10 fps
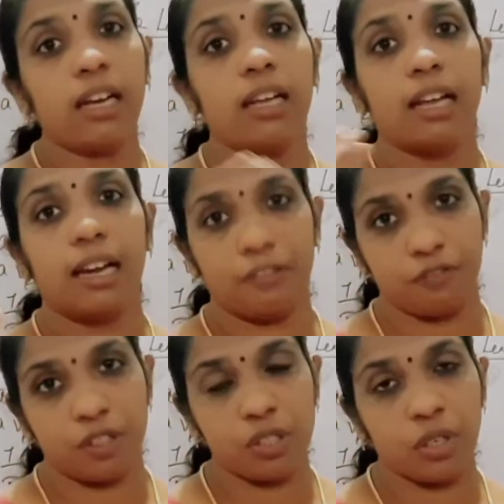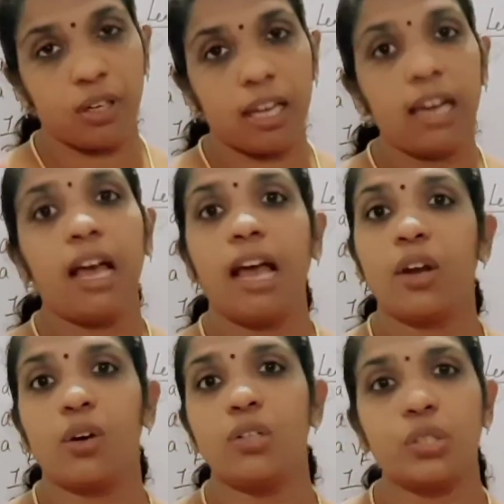left shoulder and
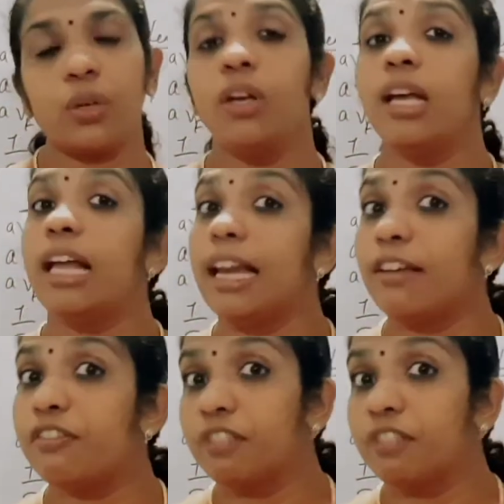also left